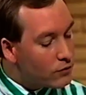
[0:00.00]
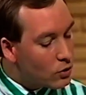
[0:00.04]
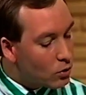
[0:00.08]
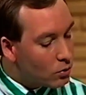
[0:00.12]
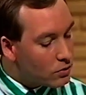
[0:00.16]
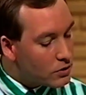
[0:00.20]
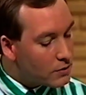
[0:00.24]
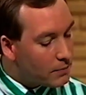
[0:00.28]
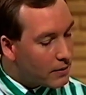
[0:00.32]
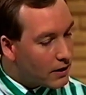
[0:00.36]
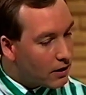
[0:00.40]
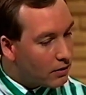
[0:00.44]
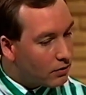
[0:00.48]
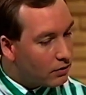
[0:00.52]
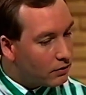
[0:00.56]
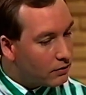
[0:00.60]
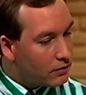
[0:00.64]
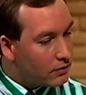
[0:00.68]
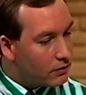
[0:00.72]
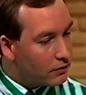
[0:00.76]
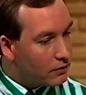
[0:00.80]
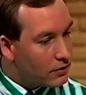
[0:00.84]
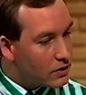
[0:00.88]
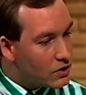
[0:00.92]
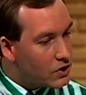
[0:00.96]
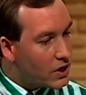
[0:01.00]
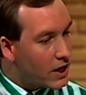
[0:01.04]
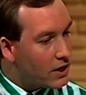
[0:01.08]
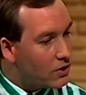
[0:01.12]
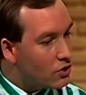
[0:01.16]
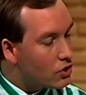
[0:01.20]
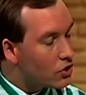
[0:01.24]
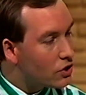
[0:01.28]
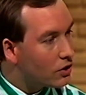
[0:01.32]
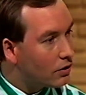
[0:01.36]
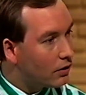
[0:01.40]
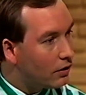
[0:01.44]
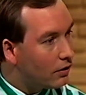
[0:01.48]
talked about the
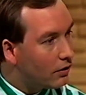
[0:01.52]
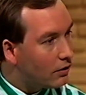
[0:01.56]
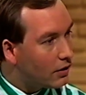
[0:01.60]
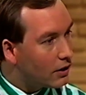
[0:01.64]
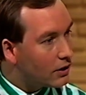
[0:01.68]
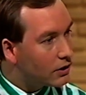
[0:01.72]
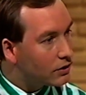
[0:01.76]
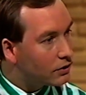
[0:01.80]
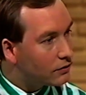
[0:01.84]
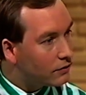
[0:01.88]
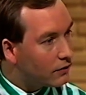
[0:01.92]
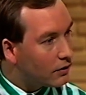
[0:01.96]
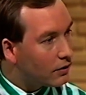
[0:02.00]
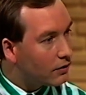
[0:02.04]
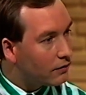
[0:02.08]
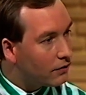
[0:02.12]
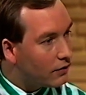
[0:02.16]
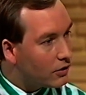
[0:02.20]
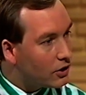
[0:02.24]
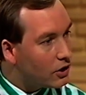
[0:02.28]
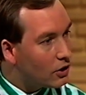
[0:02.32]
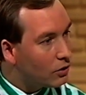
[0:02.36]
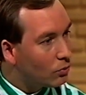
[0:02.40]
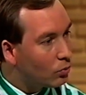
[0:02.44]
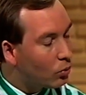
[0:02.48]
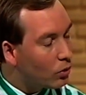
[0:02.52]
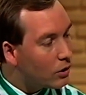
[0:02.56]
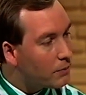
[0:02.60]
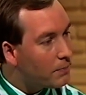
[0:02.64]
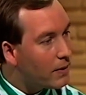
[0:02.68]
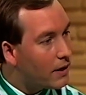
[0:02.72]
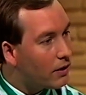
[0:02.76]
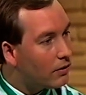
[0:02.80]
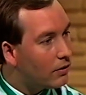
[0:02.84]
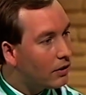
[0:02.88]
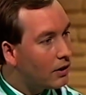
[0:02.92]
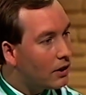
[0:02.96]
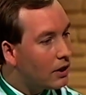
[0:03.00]
tension and things for you. What
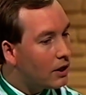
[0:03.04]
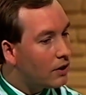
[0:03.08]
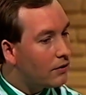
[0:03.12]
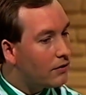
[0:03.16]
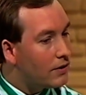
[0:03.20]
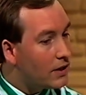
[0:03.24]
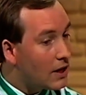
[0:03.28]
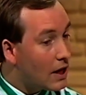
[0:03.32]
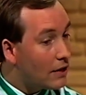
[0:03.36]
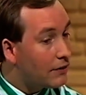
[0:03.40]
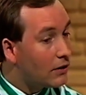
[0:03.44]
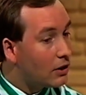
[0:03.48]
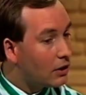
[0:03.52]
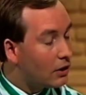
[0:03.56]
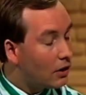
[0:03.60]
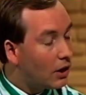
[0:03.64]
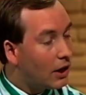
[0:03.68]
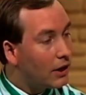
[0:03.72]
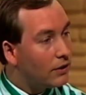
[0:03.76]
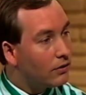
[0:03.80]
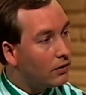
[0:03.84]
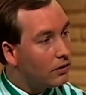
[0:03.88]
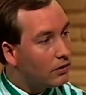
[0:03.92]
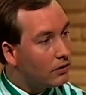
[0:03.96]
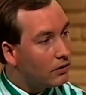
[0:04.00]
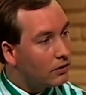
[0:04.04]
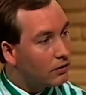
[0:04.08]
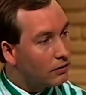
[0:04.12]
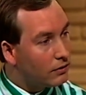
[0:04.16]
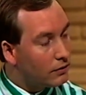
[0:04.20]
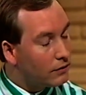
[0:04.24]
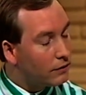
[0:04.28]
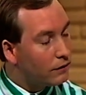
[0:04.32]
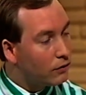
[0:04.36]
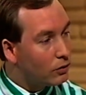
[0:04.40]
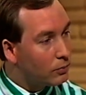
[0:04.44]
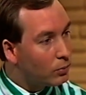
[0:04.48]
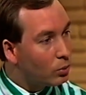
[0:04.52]
about the other line that
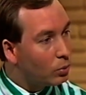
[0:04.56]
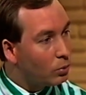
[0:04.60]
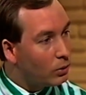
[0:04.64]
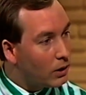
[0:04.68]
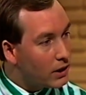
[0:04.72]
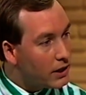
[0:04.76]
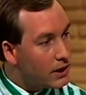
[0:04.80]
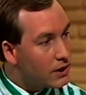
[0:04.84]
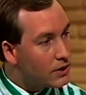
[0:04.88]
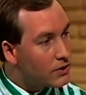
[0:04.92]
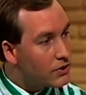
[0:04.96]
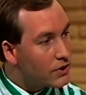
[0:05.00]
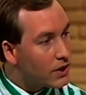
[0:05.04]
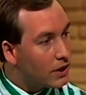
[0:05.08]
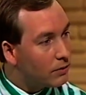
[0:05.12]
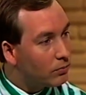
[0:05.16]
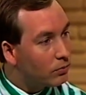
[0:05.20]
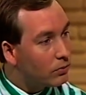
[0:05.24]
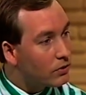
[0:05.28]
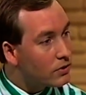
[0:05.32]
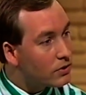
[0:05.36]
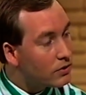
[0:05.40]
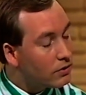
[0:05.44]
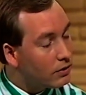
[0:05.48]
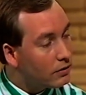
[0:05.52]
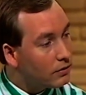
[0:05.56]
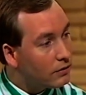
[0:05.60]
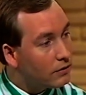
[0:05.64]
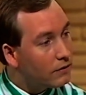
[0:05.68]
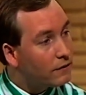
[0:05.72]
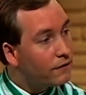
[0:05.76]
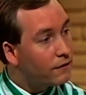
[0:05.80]
the Football League said was that the